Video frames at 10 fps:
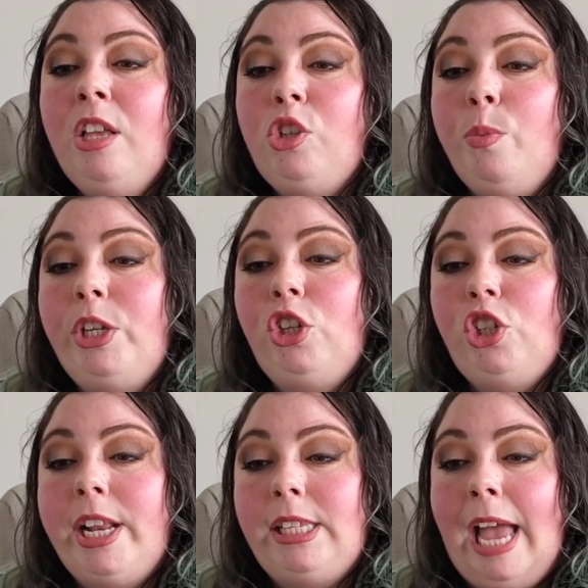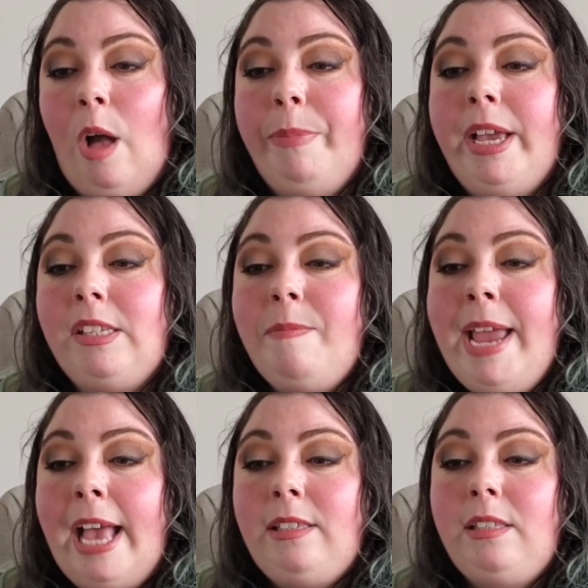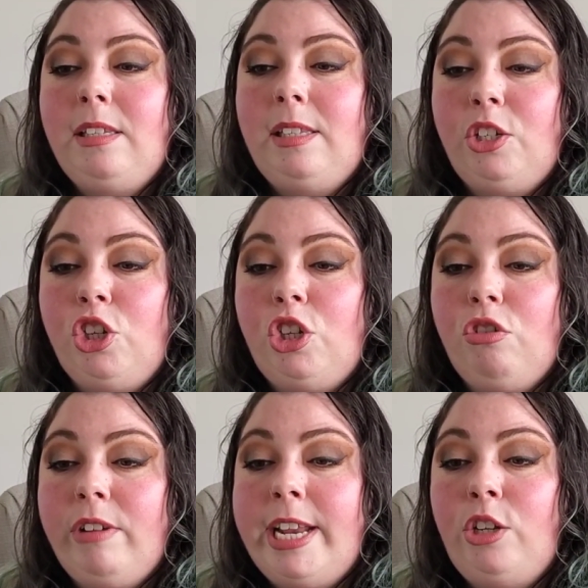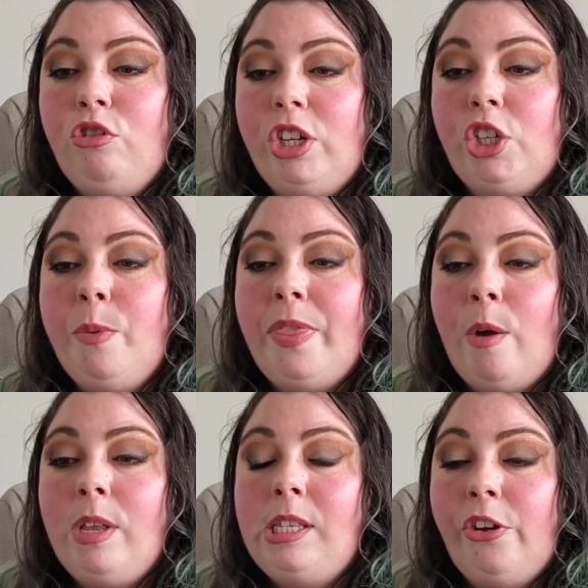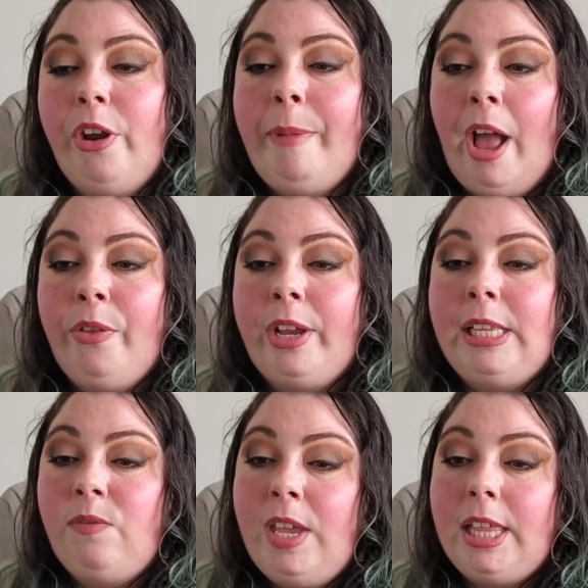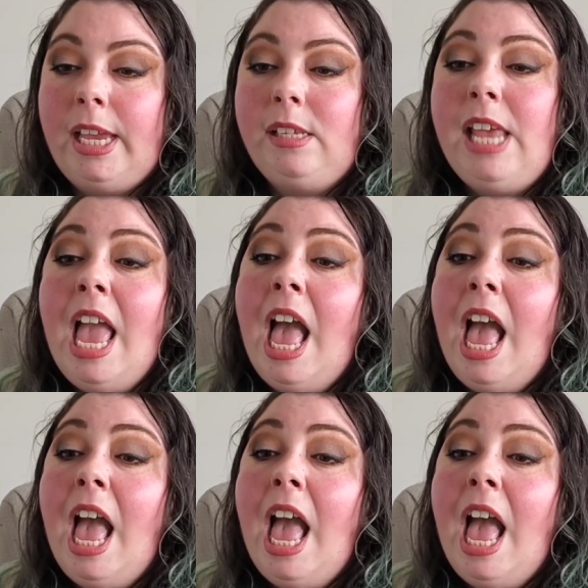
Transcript: So we should shut it down because of my ex's decision to create a tradition without considering my other kids' feelings.